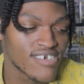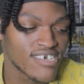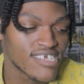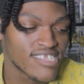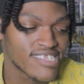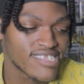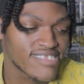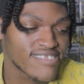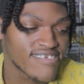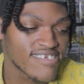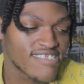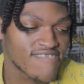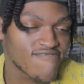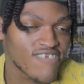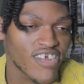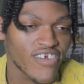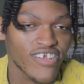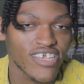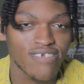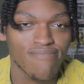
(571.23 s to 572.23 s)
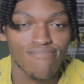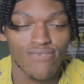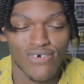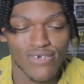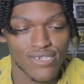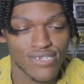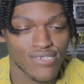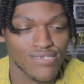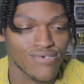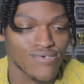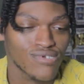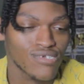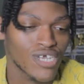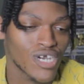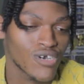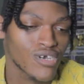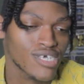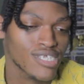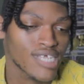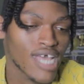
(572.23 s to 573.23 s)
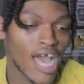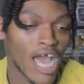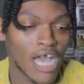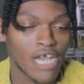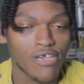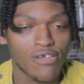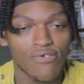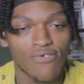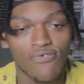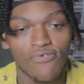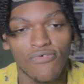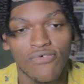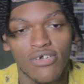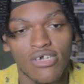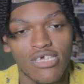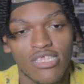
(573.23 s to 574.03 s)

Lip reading: It's very emotional, you know, because Haku,